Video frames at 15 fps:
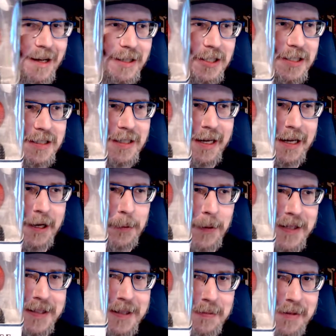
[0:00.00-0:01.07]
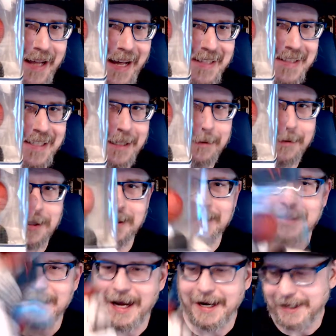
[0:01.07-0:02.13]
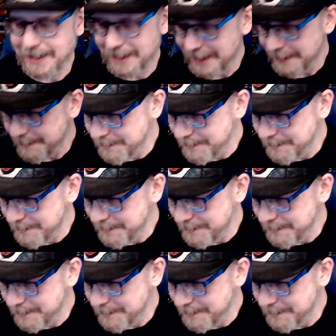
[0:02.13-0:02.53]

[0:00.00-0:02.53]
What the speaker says: just like a resin plastic, which is kind of neat.